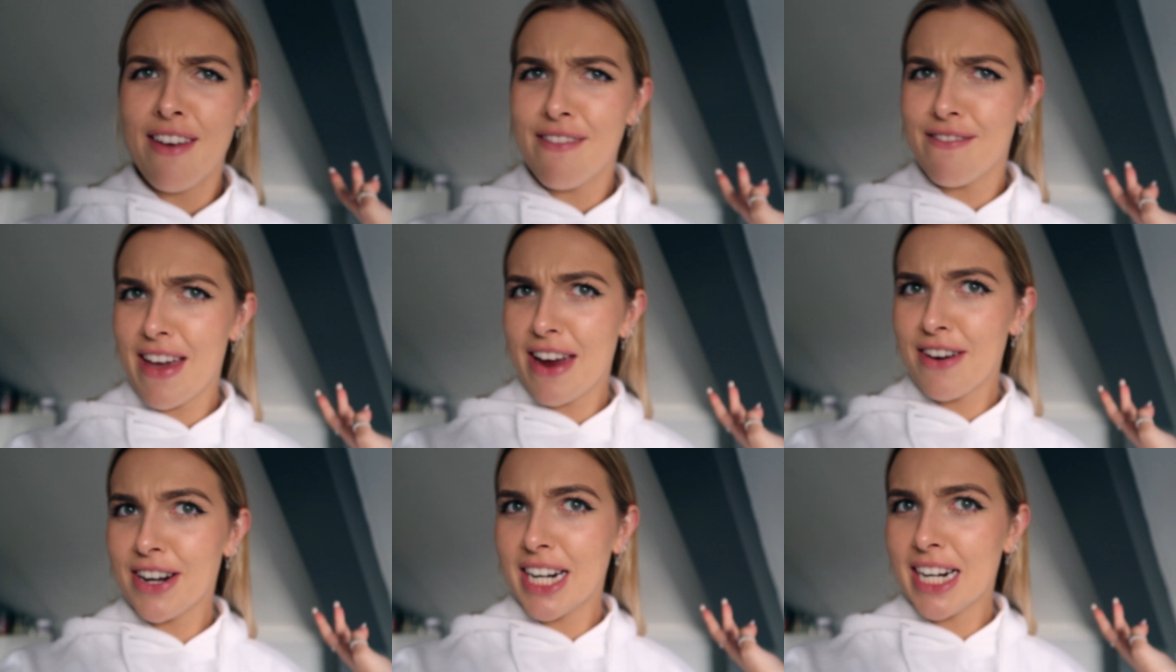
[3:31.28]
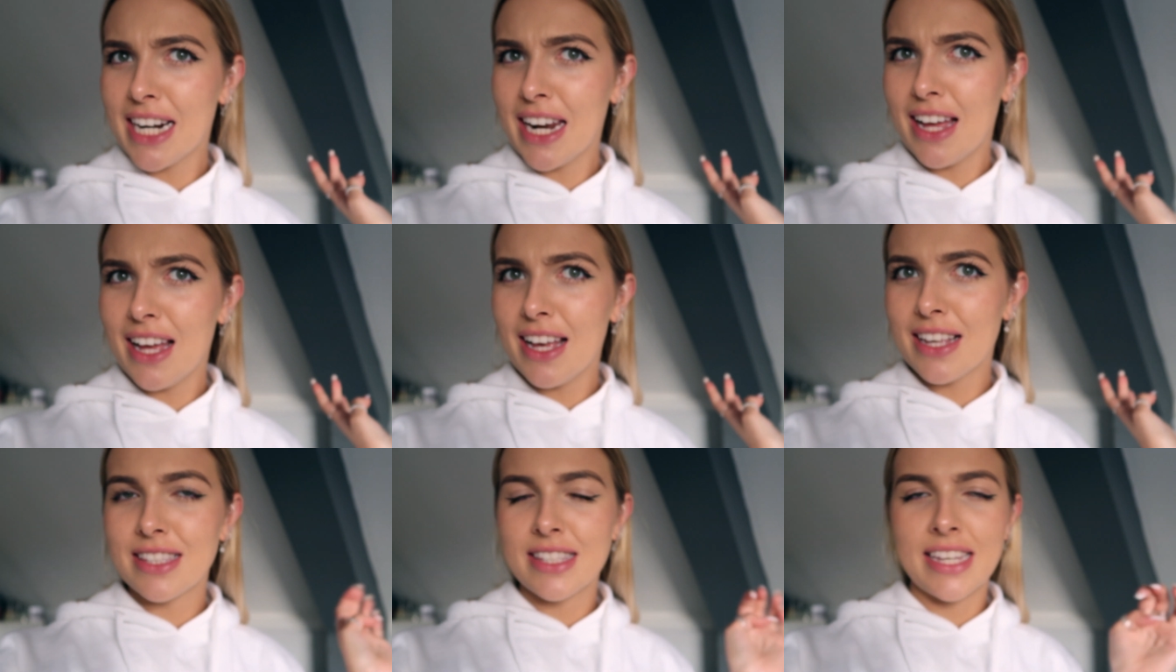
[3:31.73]
Very
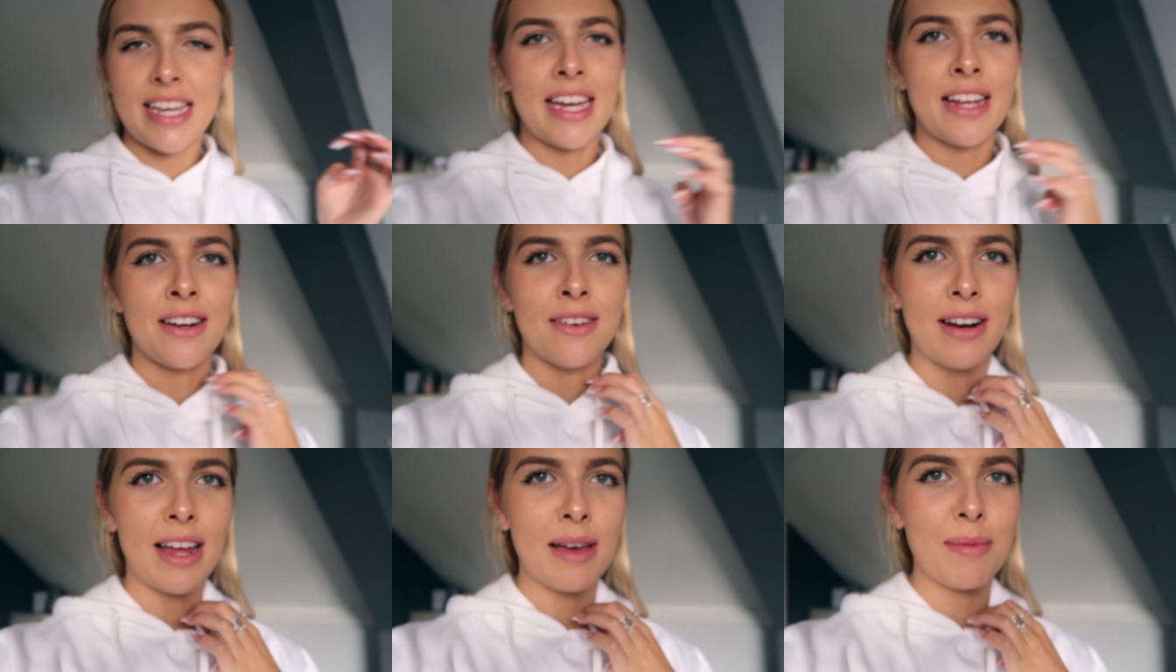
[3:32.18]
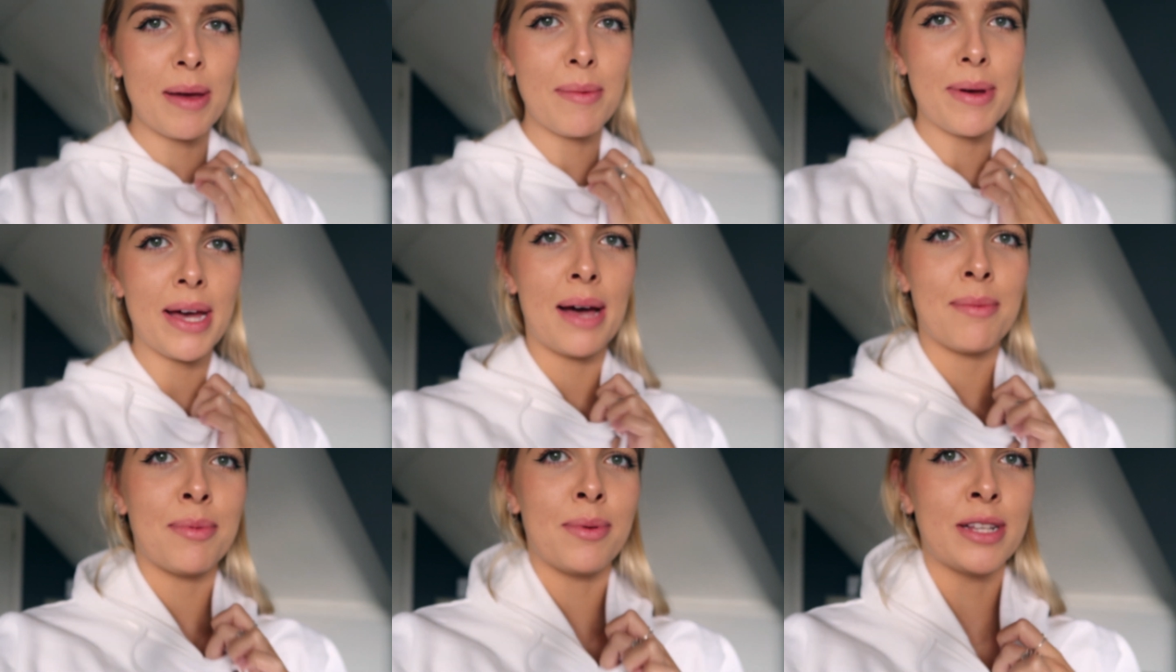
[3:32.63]
classy, not like my
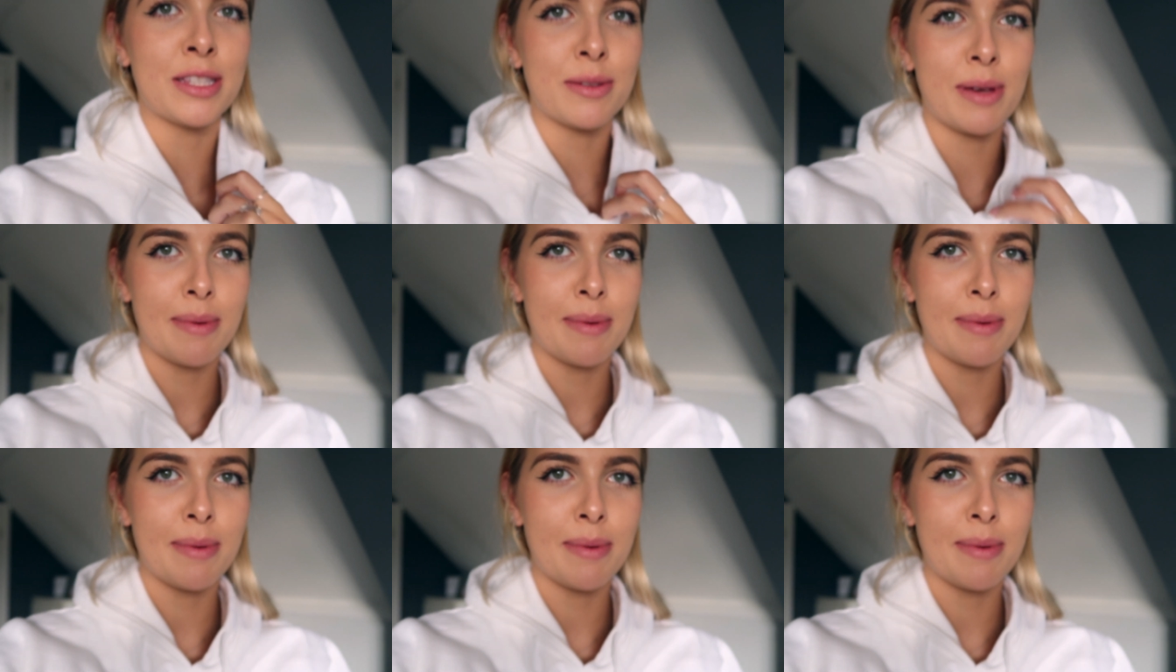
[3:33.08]
purple ones.